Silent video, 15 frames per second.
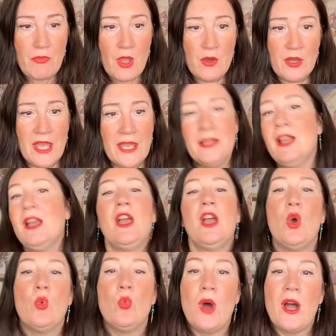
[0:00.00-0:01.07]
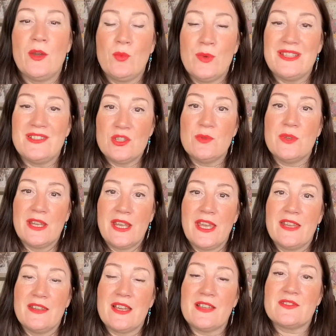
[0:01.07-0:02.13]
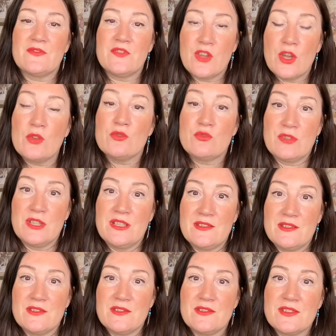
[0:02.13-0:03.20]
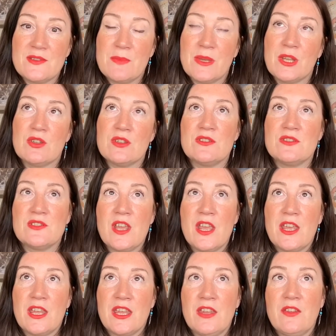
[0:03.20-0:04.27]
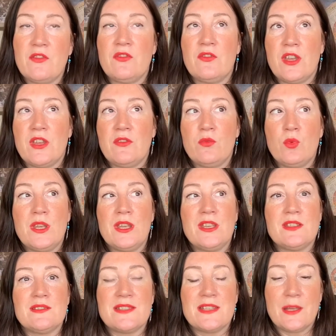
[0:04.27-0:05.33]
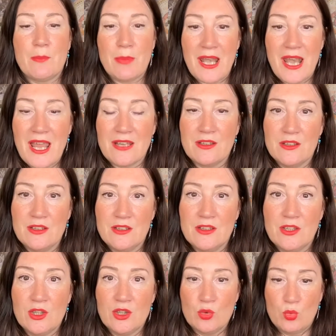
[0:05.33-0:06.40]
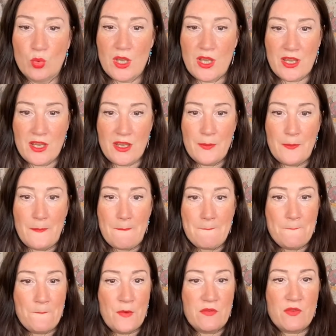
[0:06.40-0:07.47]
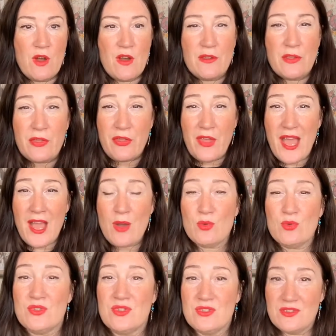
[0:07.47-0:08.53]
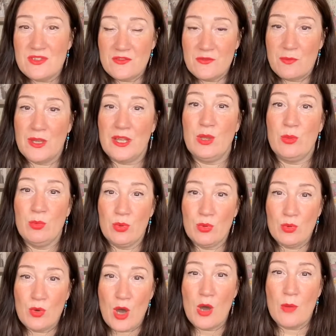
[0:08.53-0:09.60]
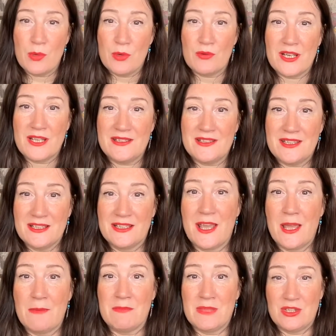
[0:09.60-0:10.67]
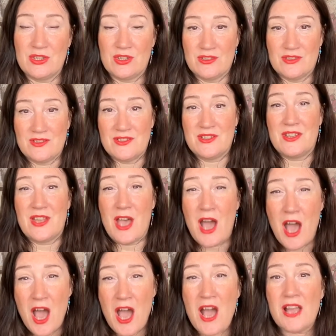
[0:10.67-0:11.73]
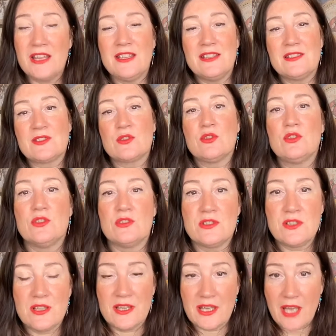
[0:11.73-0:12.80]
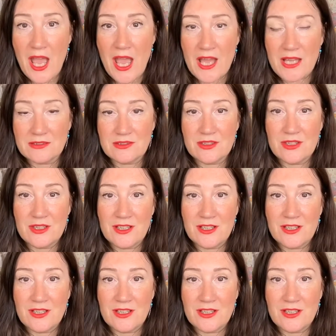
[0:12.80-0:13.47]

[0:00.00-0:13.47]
Okay, why are we doing it? That's for those reasons, because if we can see a planet where we've got thousands of people operating their missions to the highest good that they can,